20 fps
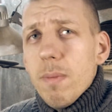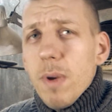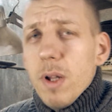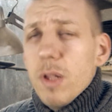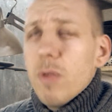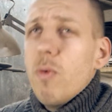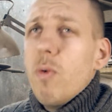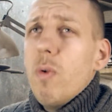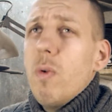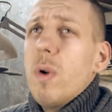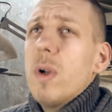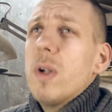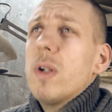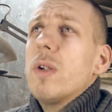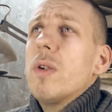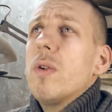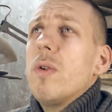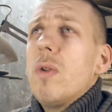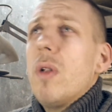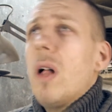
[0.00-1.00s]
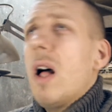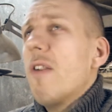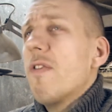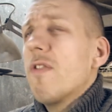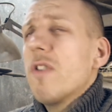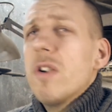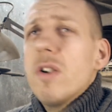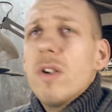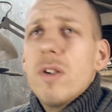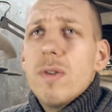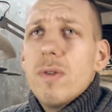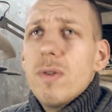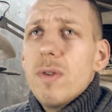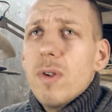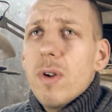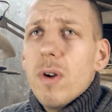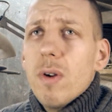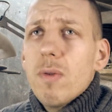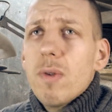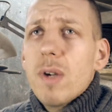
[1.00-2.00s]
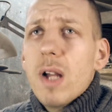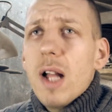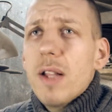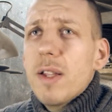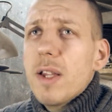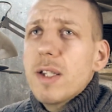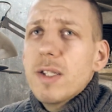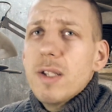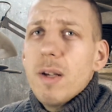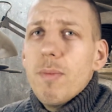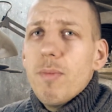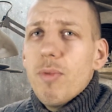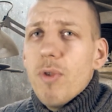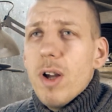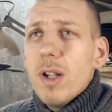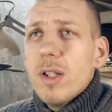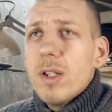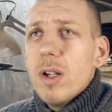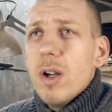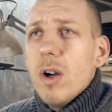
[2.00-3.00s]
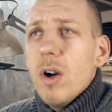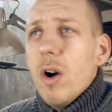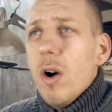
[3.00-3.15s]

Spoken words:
but were dull after, you know, cutting some bread,